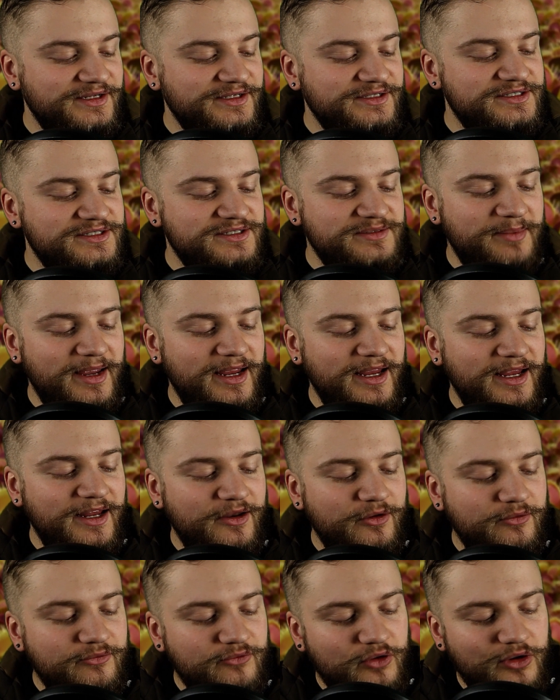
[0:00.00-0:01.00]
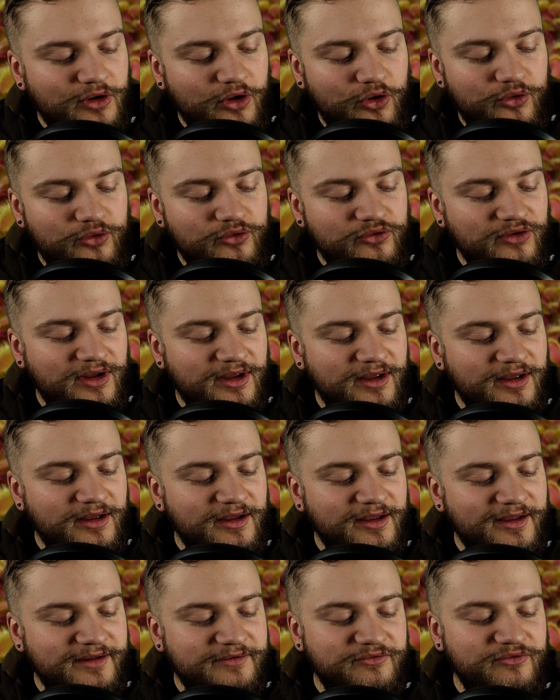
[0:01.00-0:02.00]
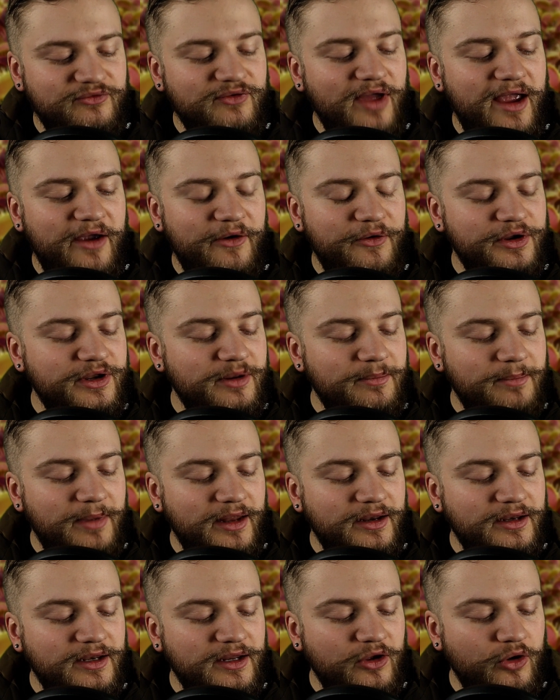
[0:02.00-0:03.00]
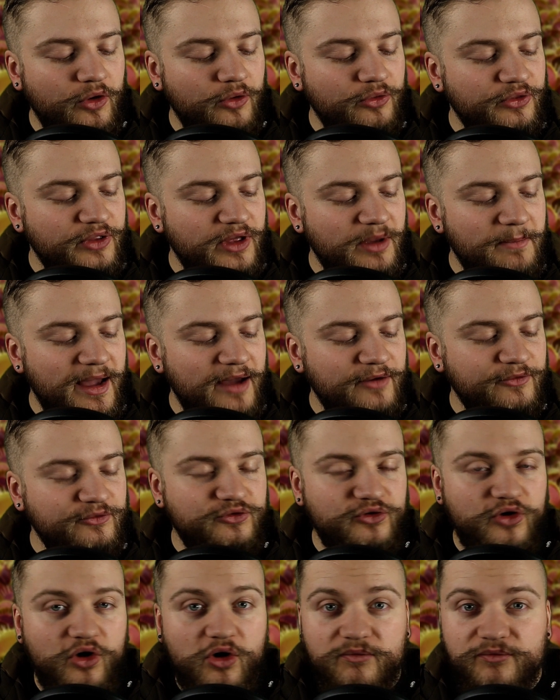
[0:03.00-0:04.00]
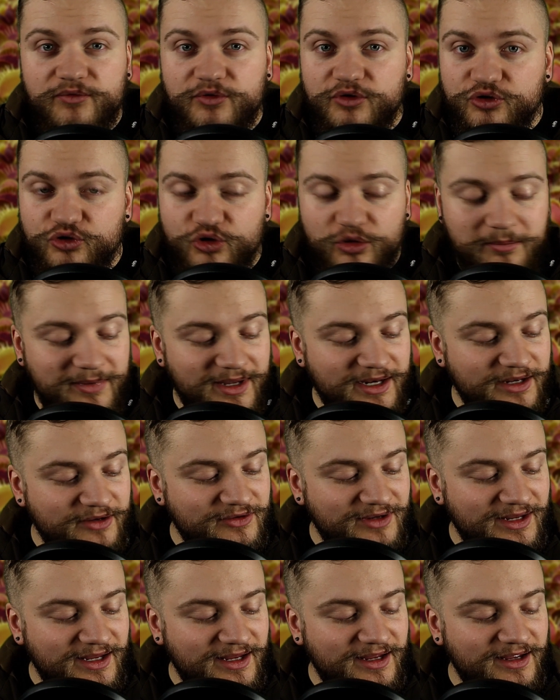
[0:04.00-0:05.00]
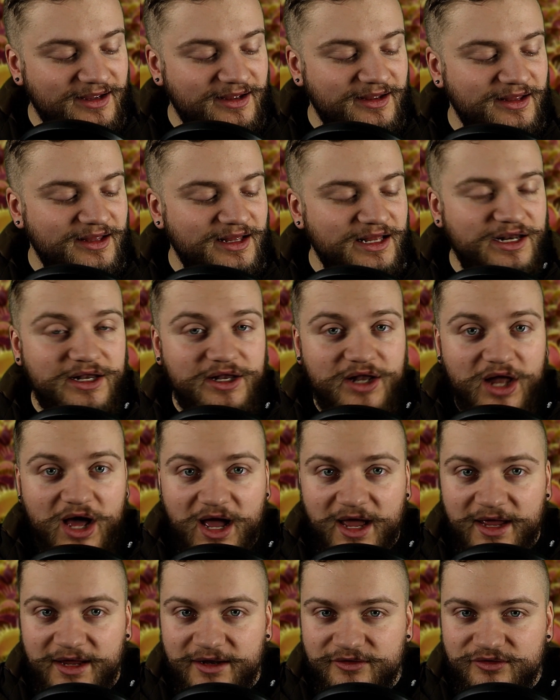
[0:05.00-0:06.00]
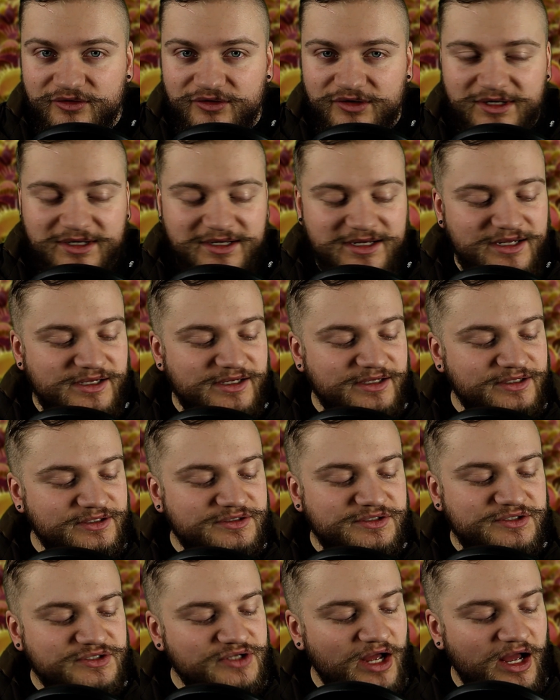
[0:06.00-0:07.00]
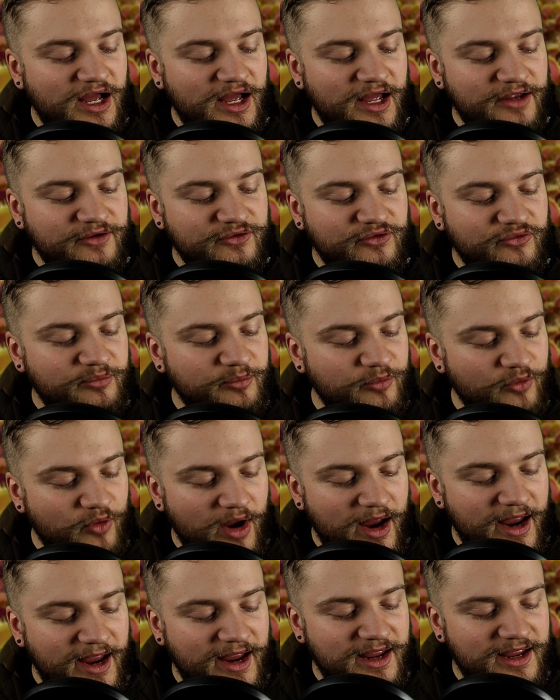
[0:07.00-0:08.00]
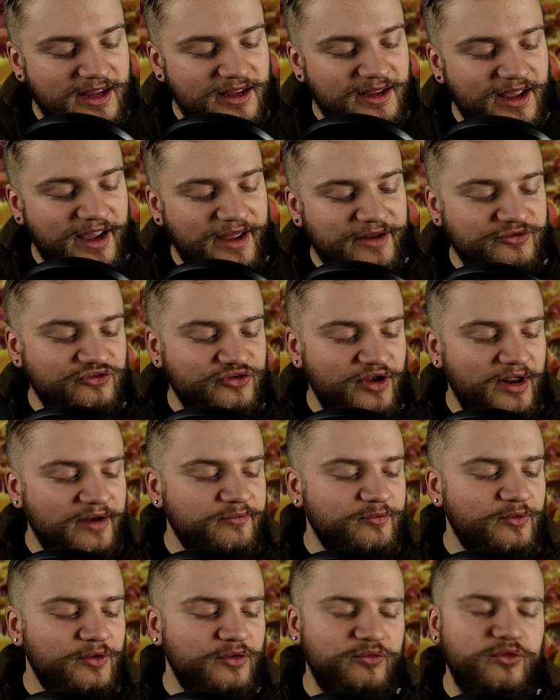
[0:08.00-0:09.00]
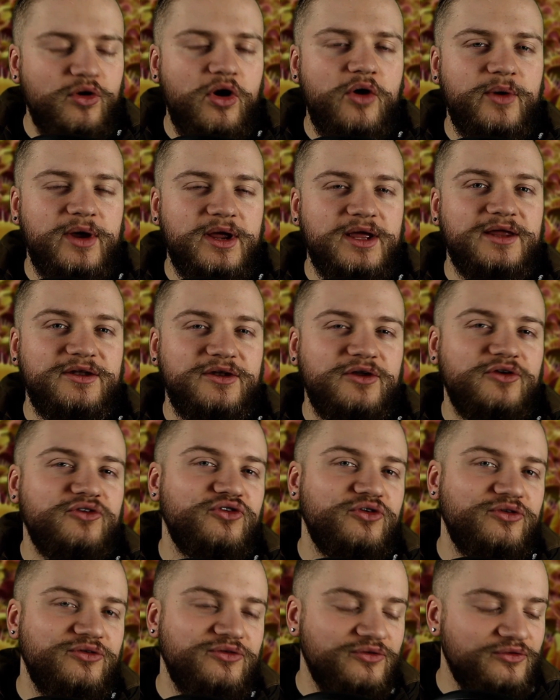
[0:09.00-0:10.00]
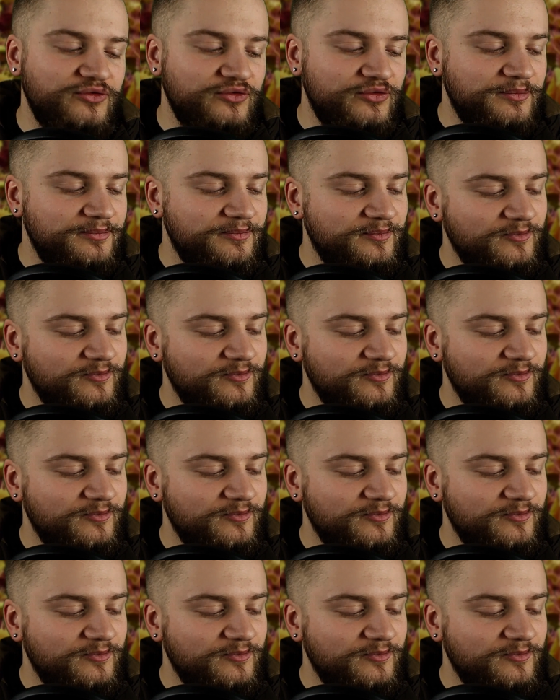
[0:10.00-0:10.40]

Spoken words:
Speed of closing can vary depending on the amount of humidity, light, size of prey, and general growing conditions.